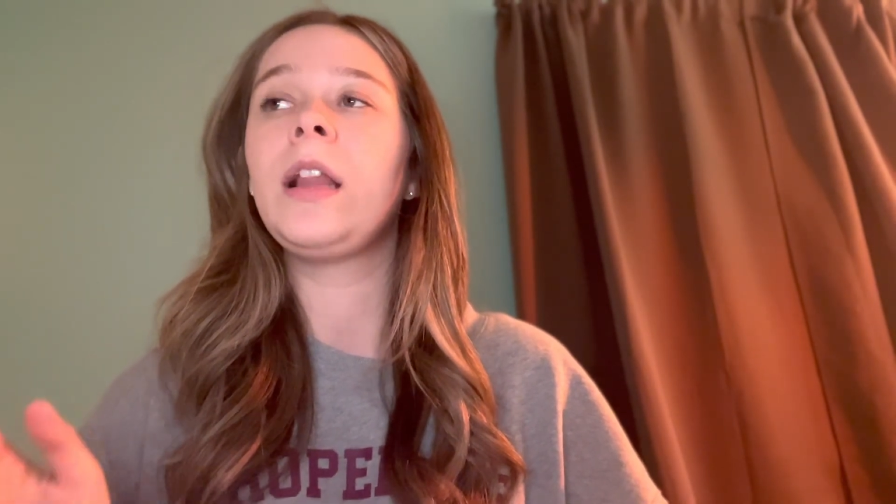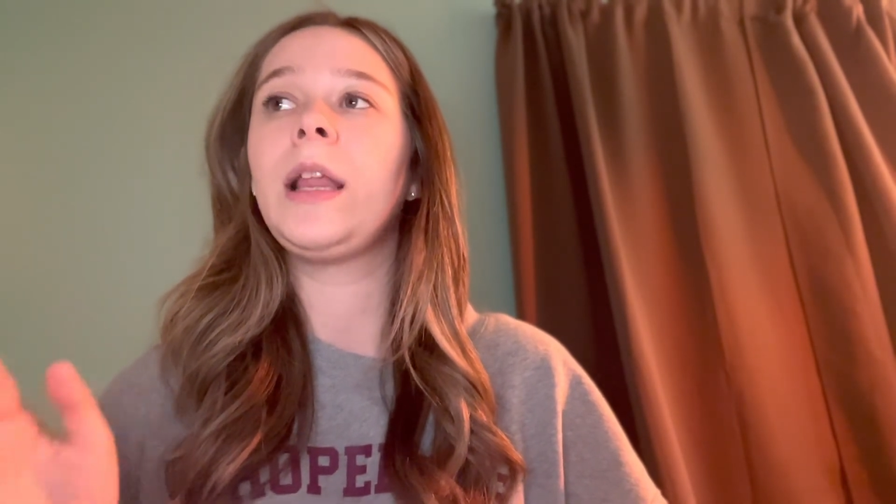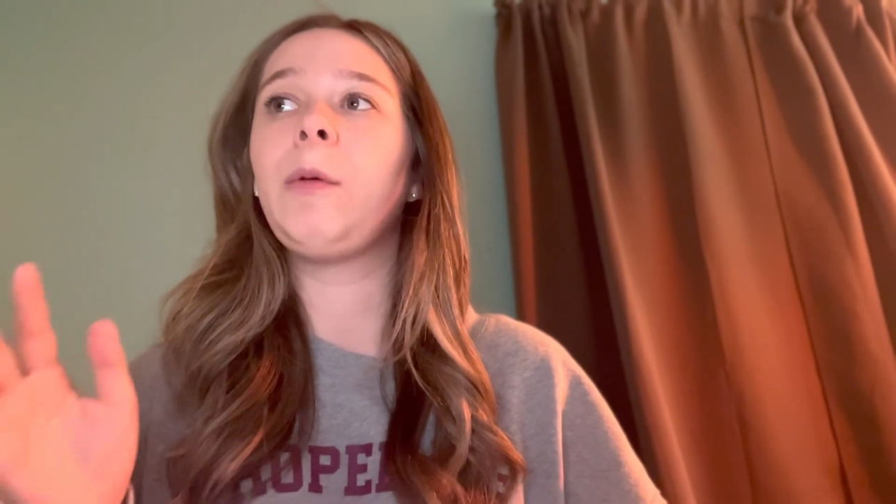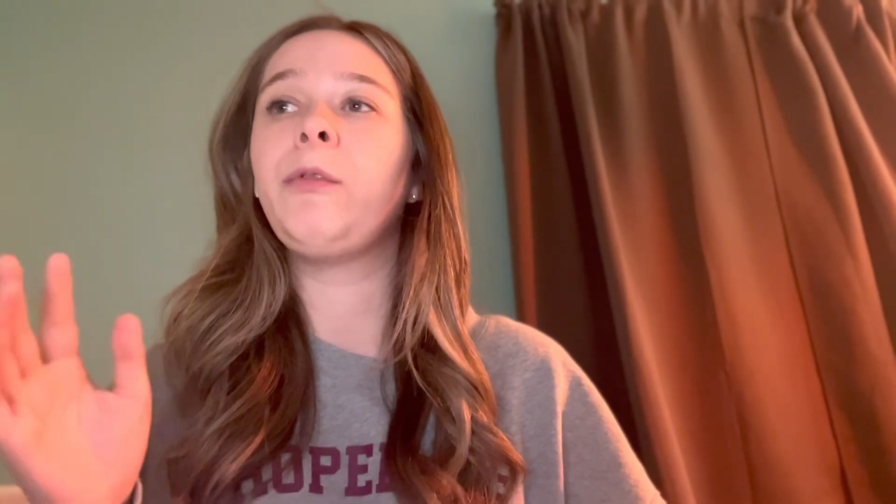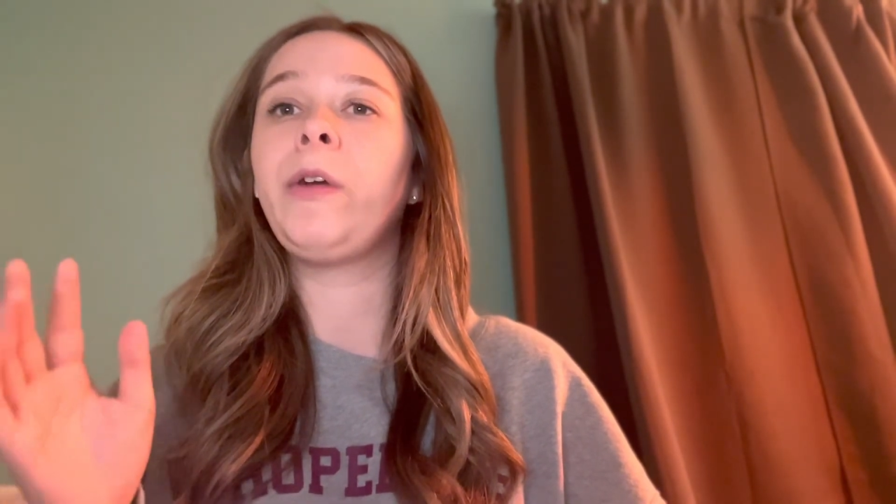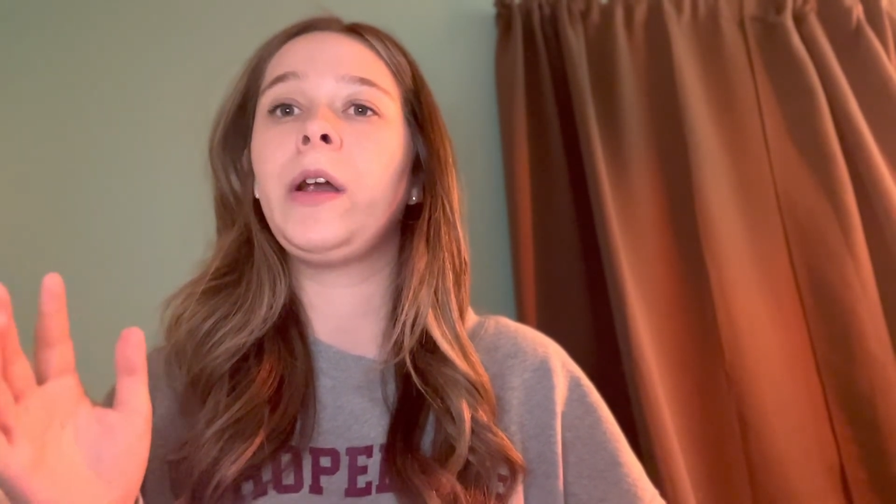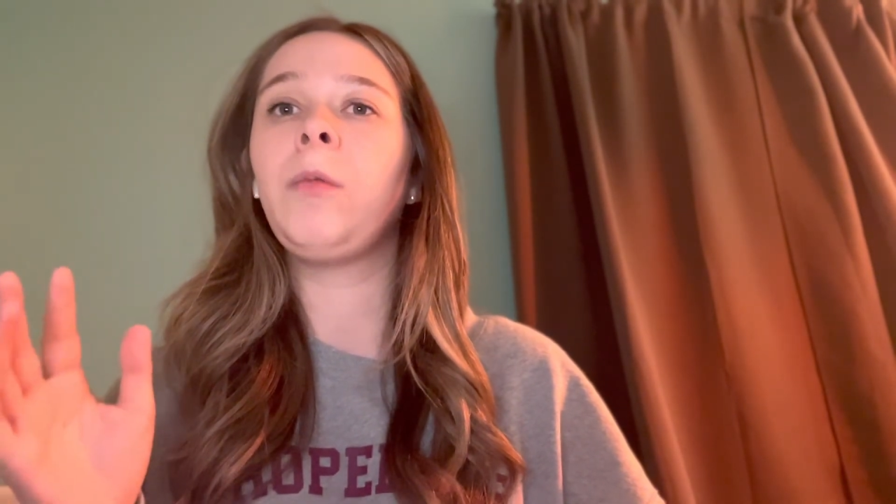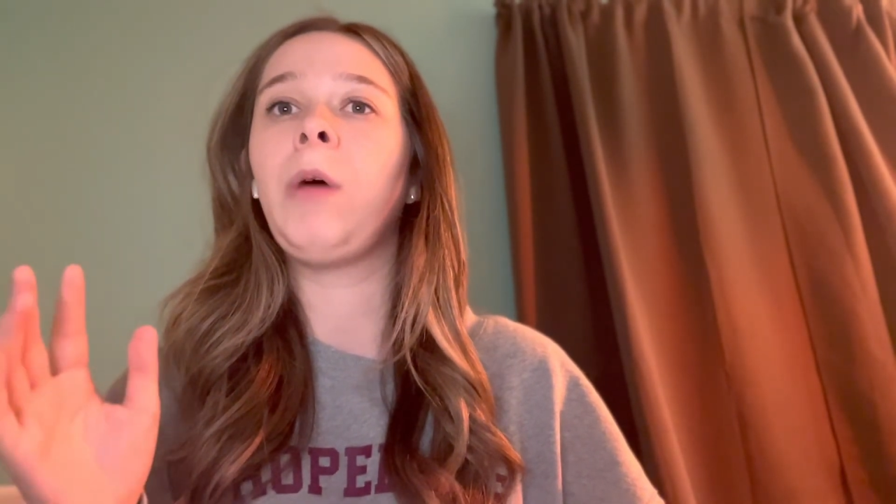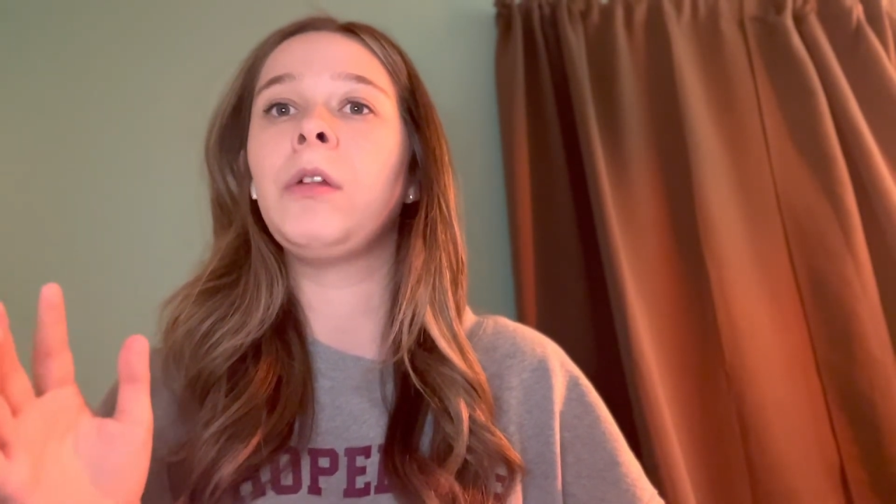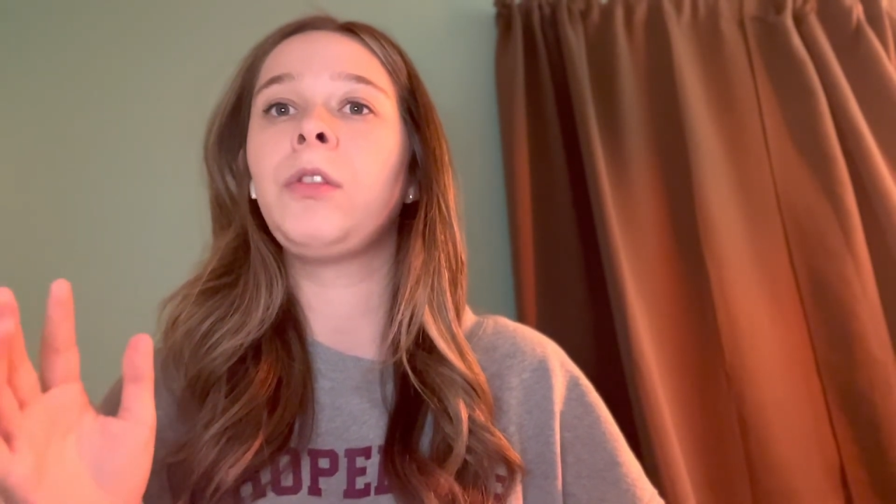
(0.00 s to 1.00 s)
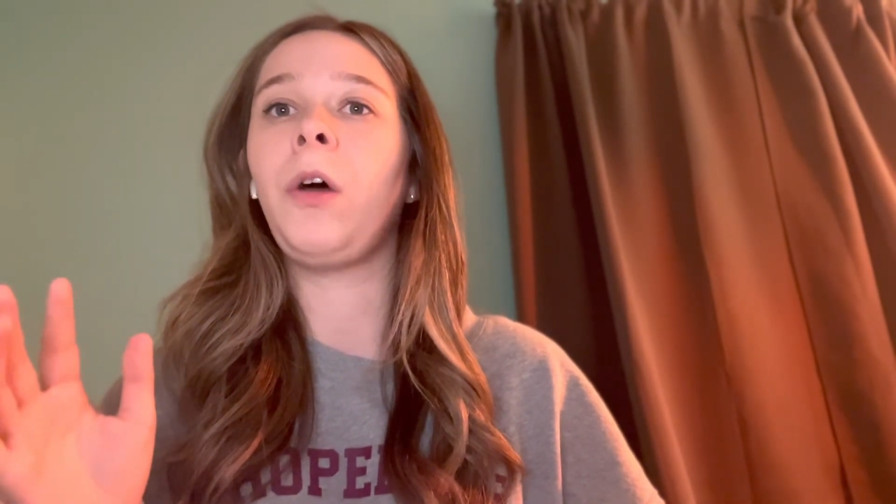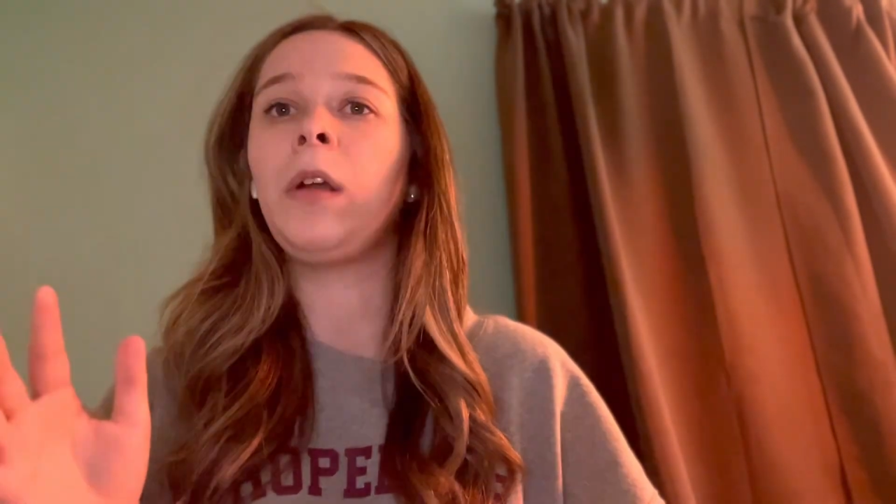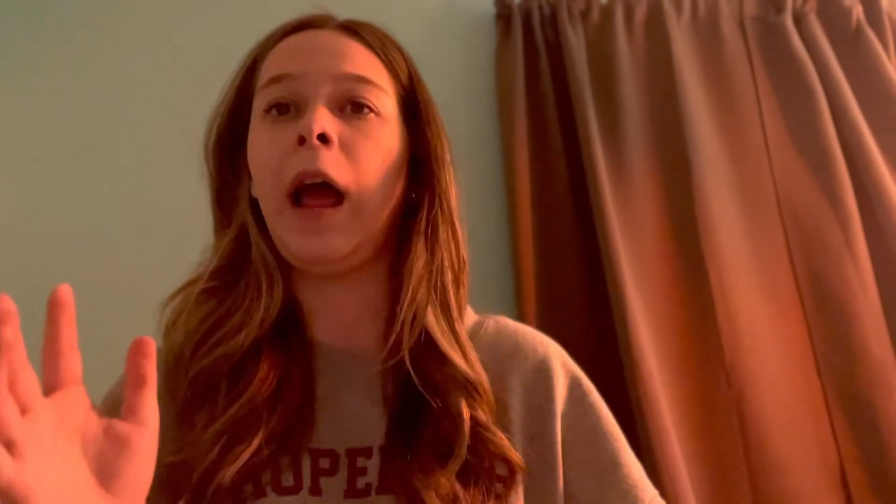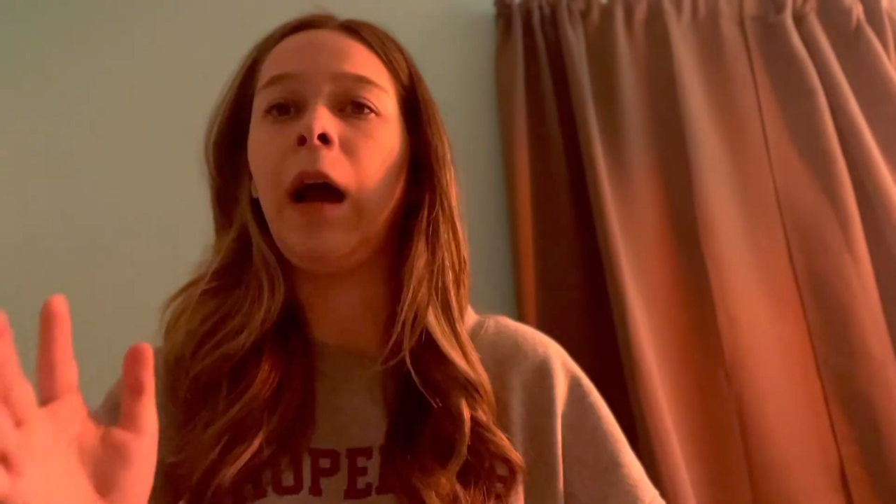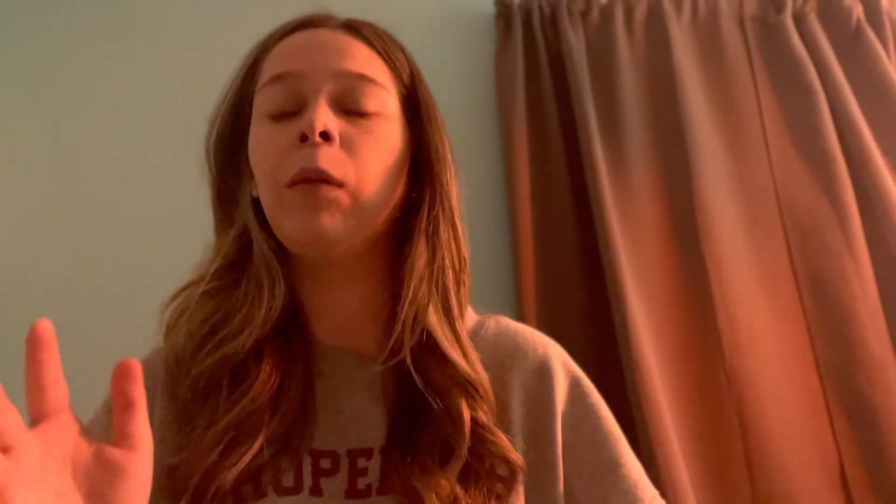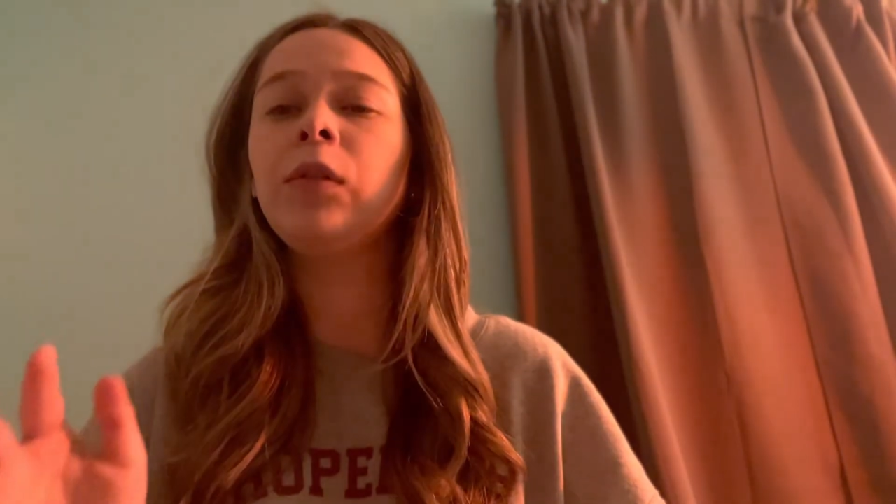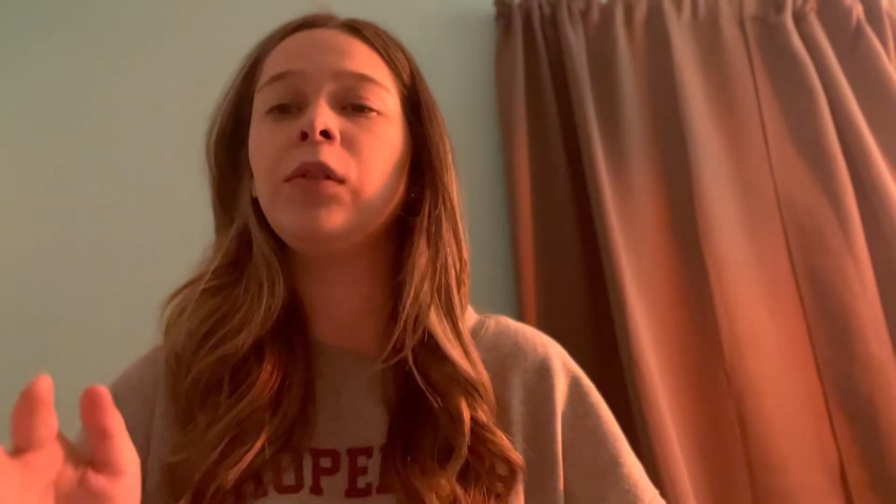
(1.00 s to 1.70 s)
they were very well thought out.